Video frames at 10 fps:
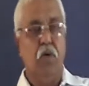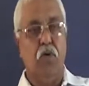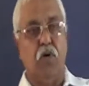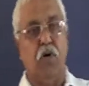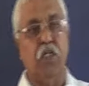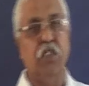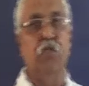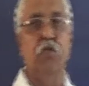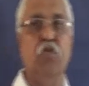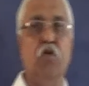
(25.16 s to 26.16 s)
Corrosion
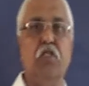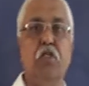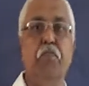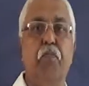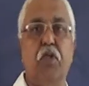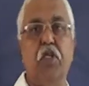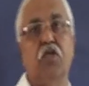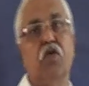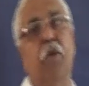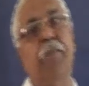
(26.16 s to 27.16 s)
is the most
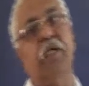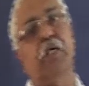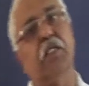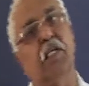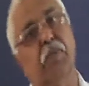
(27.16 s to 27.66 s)
important topic in the